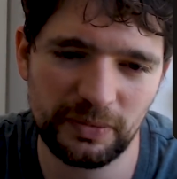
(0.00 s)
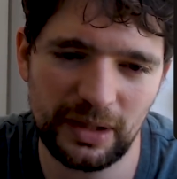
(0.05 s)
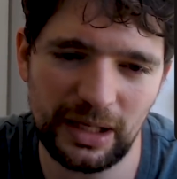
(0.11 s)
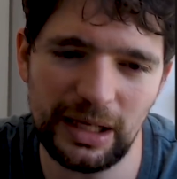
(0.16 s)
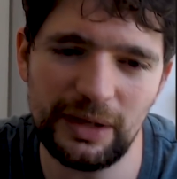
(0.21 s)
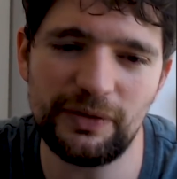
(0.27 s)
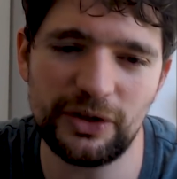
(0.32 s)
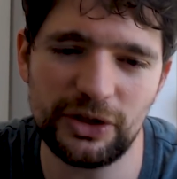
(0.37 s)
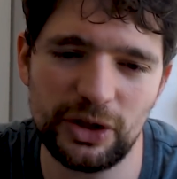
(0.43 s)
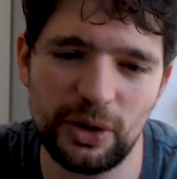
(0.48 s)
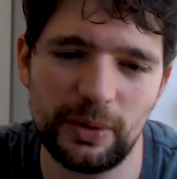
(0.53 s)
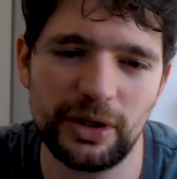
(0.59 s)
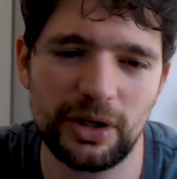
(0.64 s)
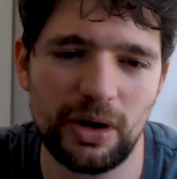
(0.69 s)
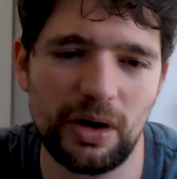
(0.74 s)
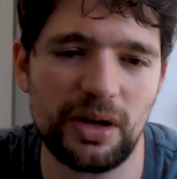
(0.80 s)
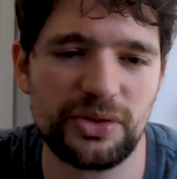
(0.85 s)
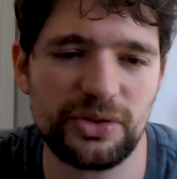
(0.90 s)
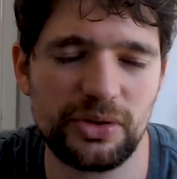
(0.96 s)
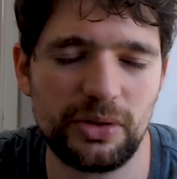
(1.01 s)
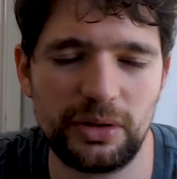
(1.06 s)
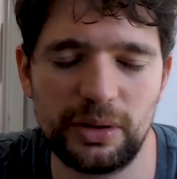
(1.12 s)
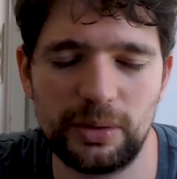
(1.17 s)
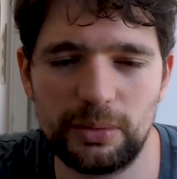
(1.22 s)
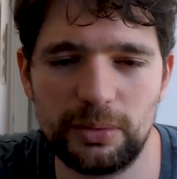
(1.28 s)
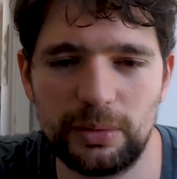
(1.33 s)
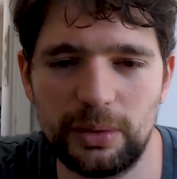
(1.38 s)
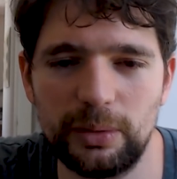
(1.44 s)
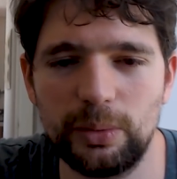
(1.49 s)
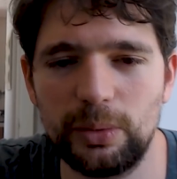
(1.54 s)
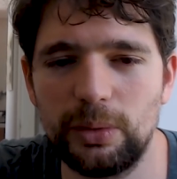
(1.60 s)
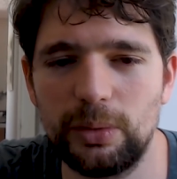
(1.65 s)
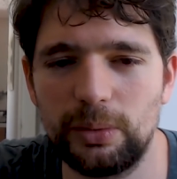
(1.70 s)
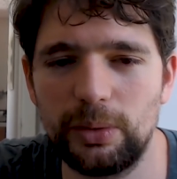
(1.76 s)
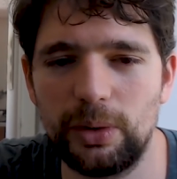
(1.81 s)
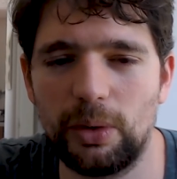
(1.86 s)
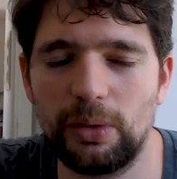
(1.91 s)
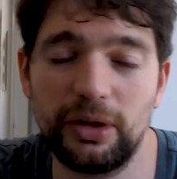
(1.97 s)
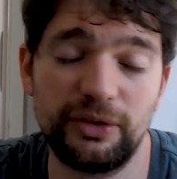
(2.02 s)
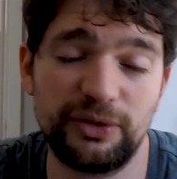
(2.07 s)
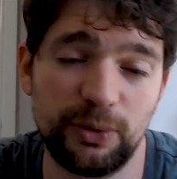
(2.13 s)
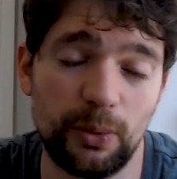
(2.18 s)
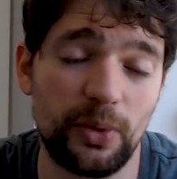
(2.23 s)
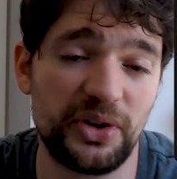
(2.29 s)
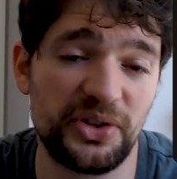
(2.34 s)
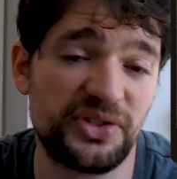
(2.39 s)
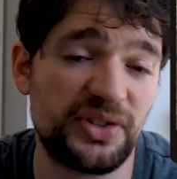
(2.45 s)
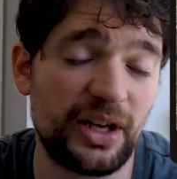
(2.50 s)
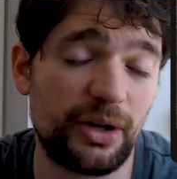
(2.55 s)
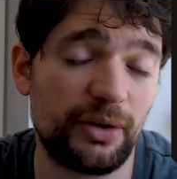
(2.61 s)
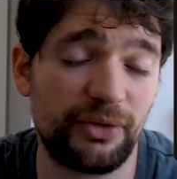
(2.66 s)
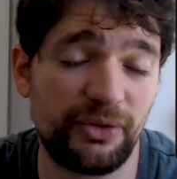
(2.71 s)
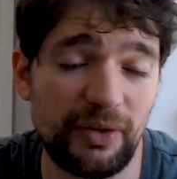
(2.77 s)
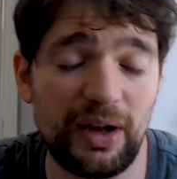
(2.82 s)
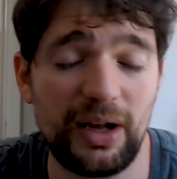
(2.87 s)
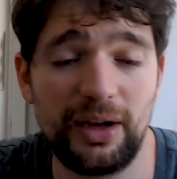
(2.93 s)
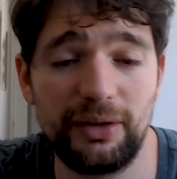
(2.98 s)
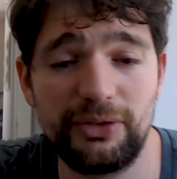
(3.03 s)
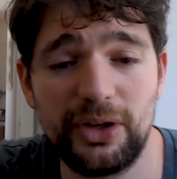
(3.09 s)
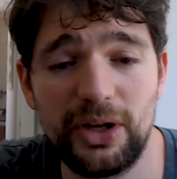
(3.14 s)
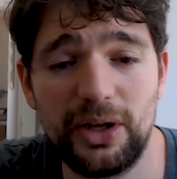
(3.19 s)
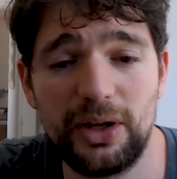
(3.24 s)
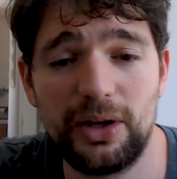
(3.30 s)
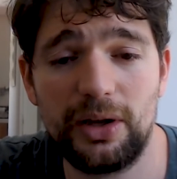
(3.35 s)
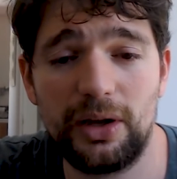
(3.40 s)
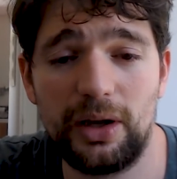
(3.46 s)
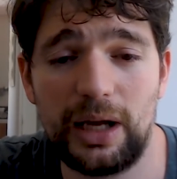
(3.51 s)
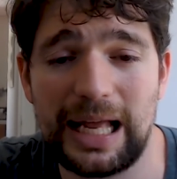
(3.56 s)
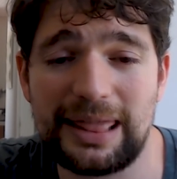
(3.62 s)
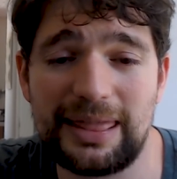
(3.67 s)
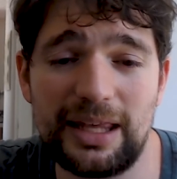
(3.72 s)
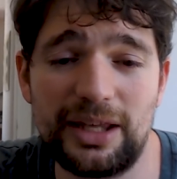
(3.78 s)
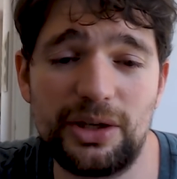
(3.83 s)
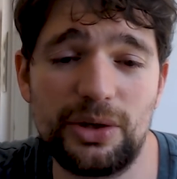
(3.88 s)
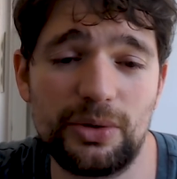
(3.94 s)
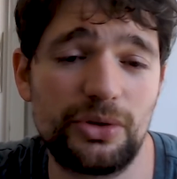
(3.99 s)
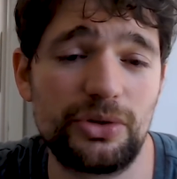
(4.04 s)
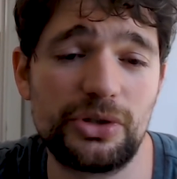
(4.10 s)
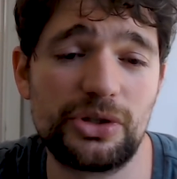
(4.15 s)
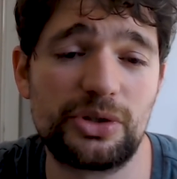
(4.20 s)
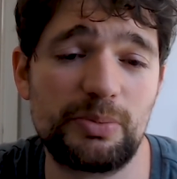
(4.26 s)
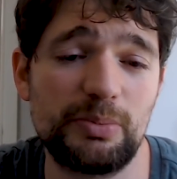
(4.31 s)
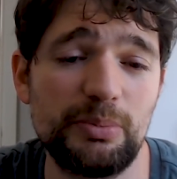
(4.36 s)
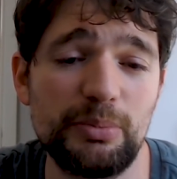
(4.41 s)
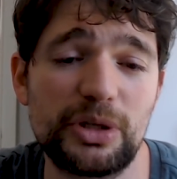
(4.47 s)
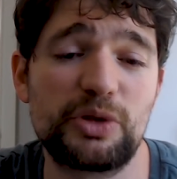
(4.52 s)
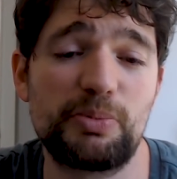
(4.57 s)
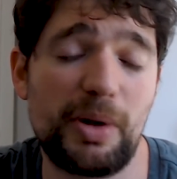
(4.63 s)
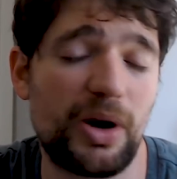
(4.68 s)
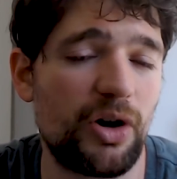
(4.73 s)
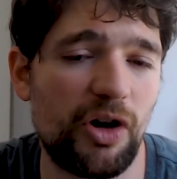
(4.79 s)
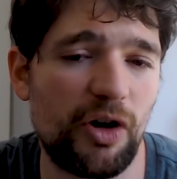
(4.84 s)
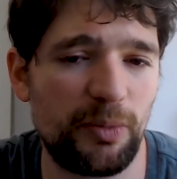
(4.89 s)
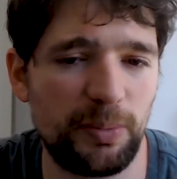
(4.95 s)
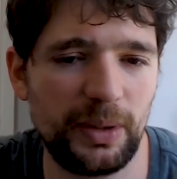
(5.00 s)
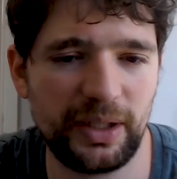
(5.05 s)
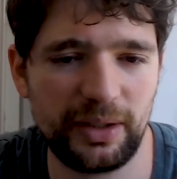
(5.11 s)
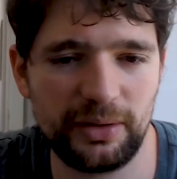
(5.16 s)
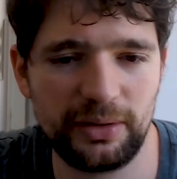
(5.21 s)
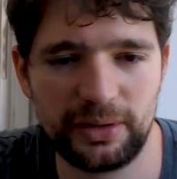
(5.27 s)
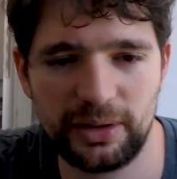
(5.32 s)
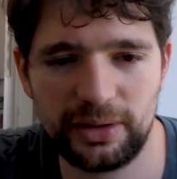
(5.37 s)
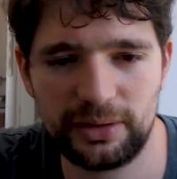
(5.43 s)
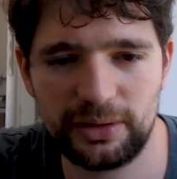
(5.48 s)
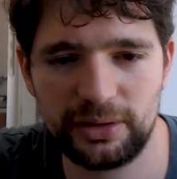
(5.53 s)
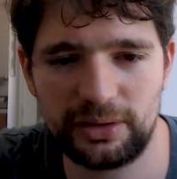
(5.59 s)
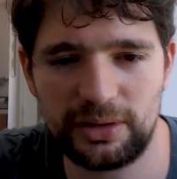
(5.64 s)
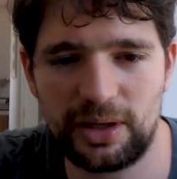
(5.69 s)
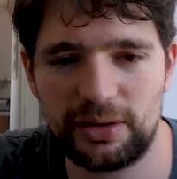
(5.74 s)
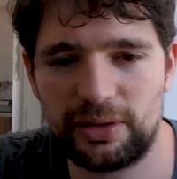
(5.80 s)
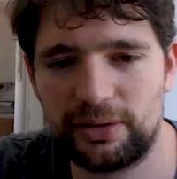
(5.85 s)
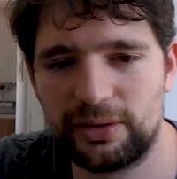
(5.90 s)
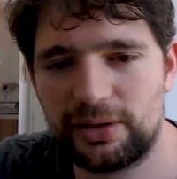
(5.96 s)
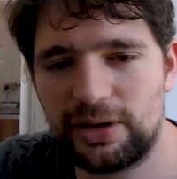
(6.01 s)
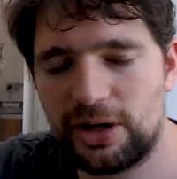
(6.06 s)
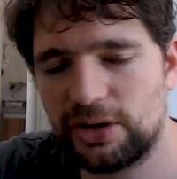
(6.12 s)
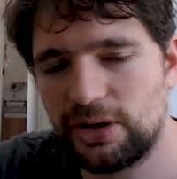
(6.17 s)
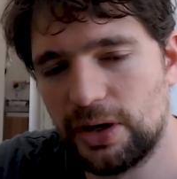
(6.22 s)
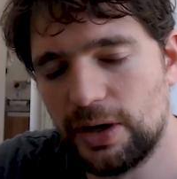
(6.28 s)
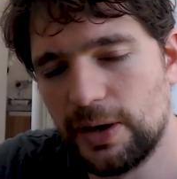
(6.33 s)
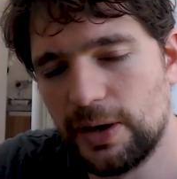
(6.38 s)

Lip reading: Even though it costs only 4 instead of 5, I think you're just much better off playing the Lothula card.